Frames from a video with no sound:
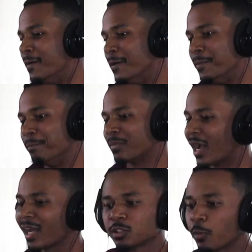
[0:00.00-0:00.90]
um,
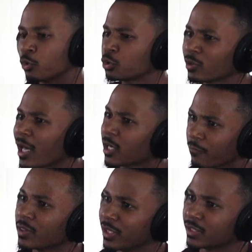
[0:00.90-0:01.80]
I got exposed to a lot of
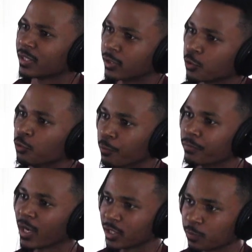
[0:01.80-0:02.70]
different things at that school.
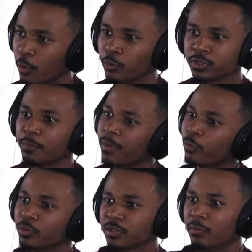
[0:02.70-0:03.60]
Got mm. exposed to
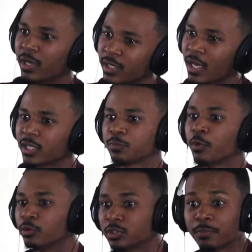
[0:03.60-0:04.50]
people with some money, got
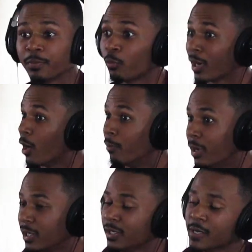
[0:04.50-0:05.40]
exposed to people without
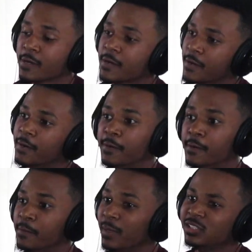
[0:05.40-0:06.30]
money,
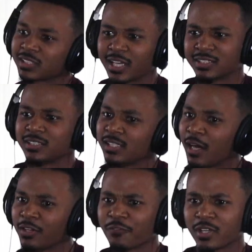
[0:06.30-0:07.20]
um, and just got to see
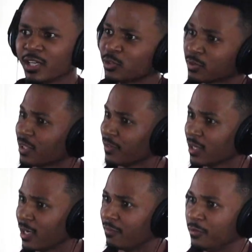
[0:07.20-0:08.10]
how different kids was
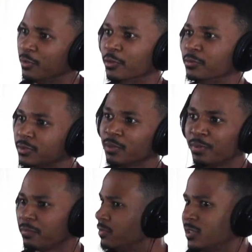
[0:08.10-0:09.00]
living life. You know, some
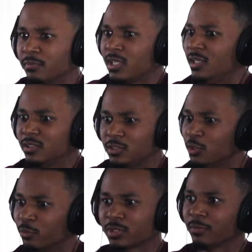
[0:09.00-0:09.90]
pe- some kids,
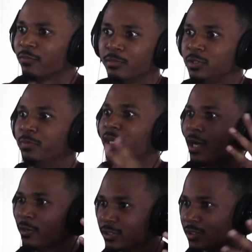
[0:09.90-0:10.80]
you know, was coming from these big
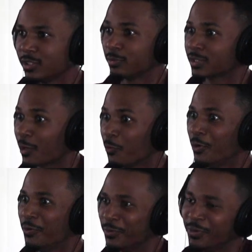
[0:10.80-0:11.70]
houses, and it was like,
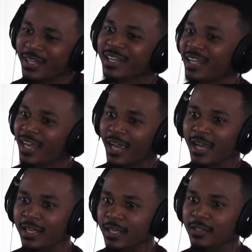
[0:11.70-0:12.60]
whoa, yeah, yeah, yeah.
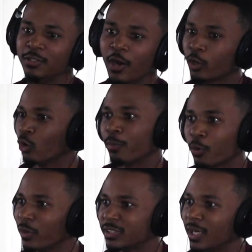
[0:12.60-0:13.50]
And then you know, I grew up on
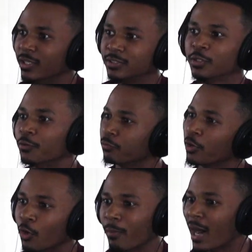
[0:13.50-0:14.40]
the west side, so
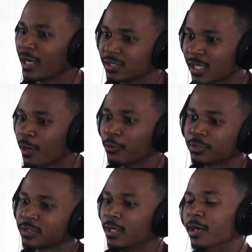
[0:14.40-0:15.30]
real modest
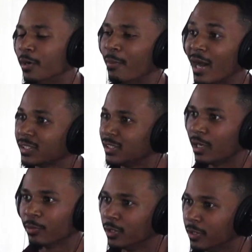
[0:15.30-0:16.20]
house, um, modest
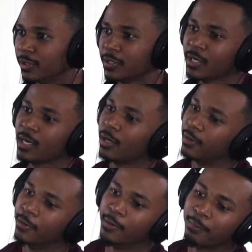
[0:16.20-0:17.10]
neighborhood.
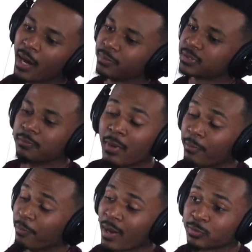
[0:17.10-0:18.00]
Um, pops,
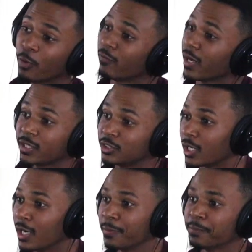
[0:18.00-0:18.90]
mom and pops both had a good
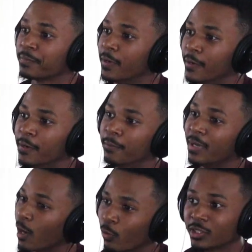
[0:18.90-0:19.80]
job. Um,
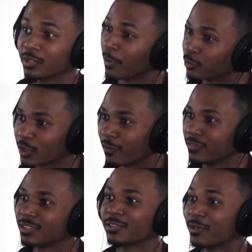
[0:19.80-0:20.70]
dad worked at the post
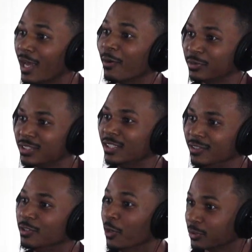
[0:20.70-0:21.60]
office, so yeah, dad yeah, was yeah.
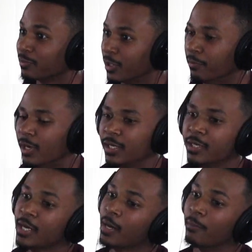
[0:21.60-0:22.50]
seeing you know some good
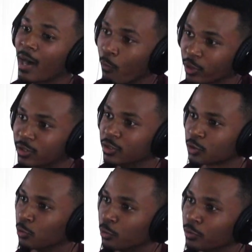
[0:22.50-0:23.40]
money. Mm-hmm. Mom worked in the
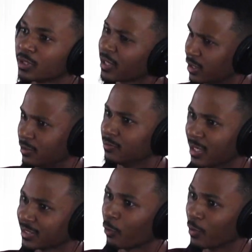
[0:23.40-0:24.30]
schools. I think
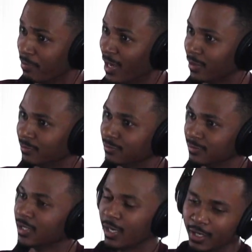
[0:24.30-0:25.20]
that's how we met.
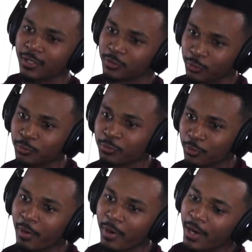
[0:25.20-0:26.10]
Yeah, yeah, mm-hmm. through
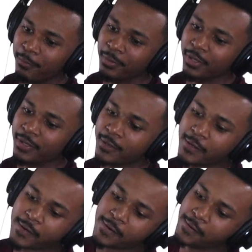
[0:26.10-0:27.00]
through my mom, mm-hmm. but
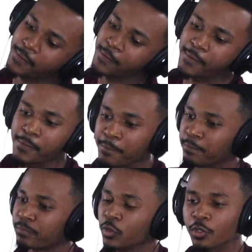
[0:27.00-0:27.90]

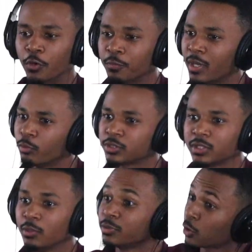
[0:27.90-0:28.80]
um, you know, it
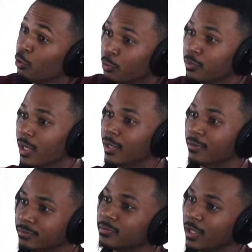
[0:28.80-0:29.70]
was it was cool. Yeah,
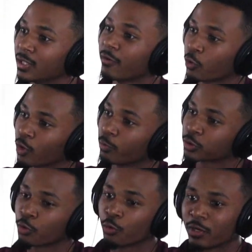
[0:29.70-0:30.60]
mm-hmm. yeah. Life growing up
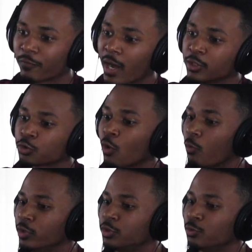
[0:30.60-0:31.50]
was cool. And then for high school, I
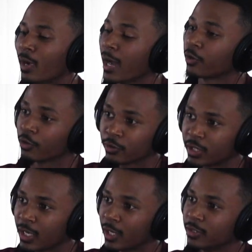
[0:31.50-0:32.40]
went to Akron
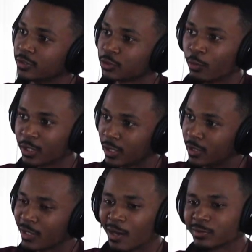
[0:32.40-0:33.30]
Early College. Okay. So
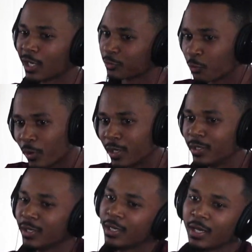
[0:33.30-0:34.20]
again, I was out the
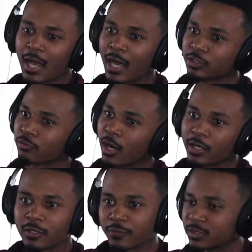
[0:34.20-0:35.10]
way. I was around
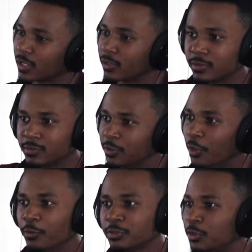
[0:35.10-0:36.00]
a different set of you
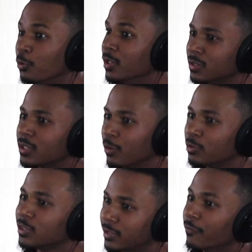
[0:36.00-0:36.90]
know students, and it
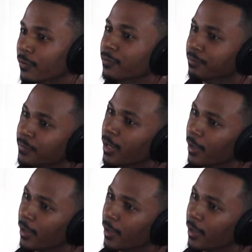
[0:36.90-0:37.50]
was just different. Yeah,